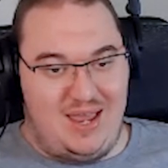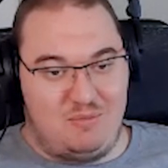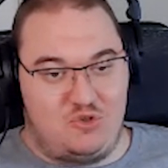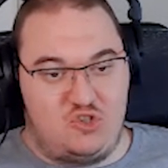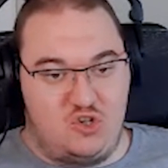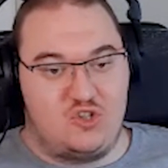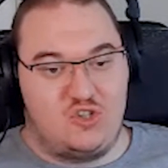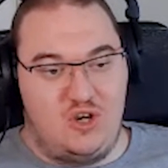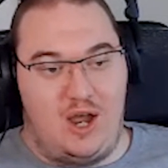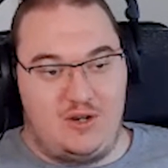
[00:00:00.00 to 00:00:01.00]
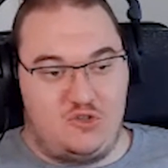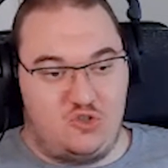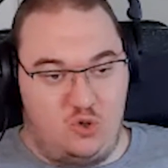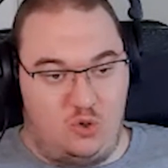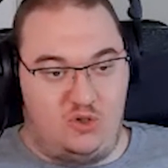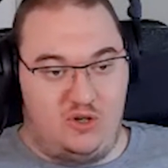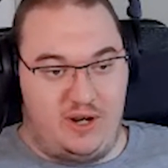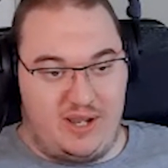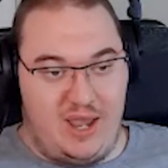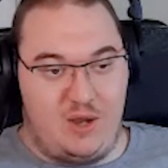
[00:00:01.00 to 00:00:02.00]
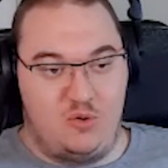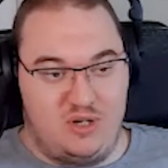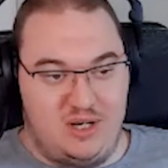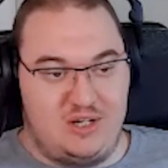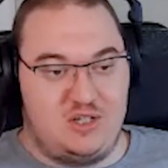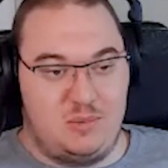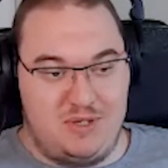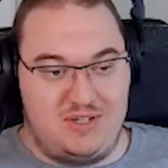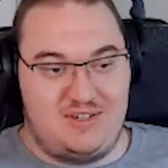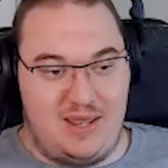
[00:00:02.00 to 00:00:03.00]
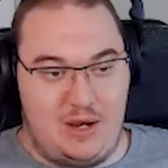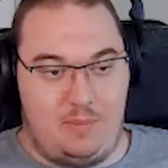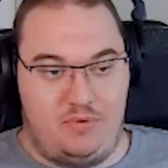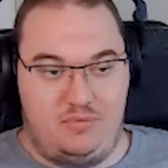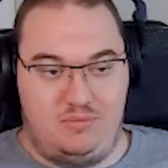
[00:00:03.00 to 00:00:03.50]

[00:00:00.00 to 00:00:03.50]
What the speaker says: I am just not sold on a guy who needs to be set up